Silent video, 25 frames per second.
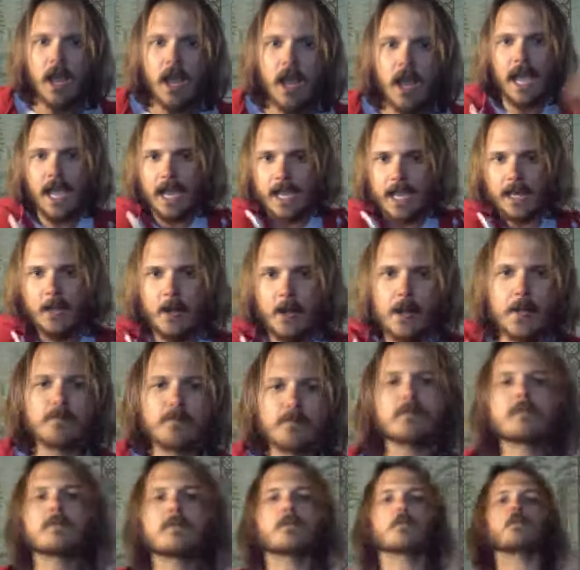a
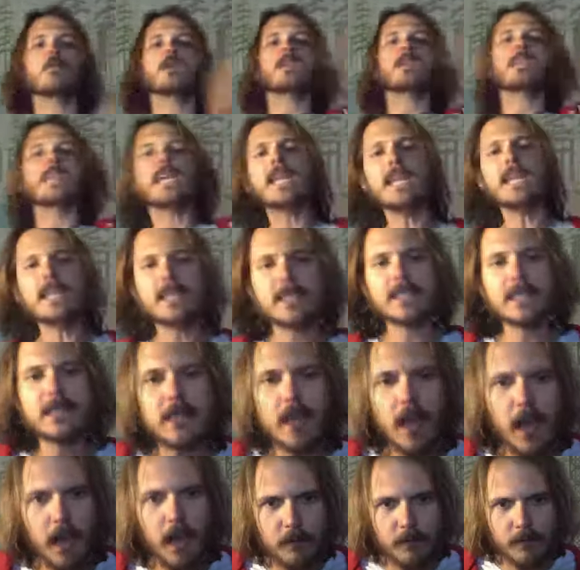release
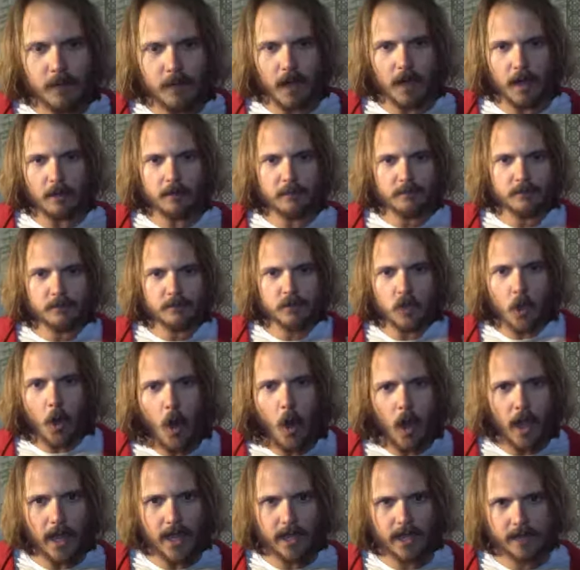of
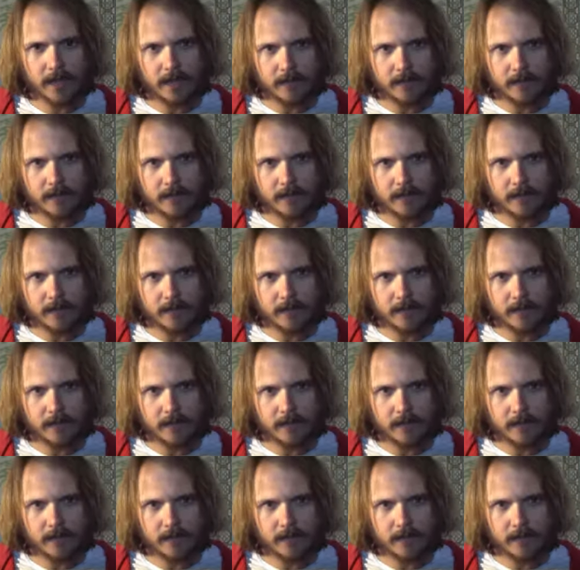joy,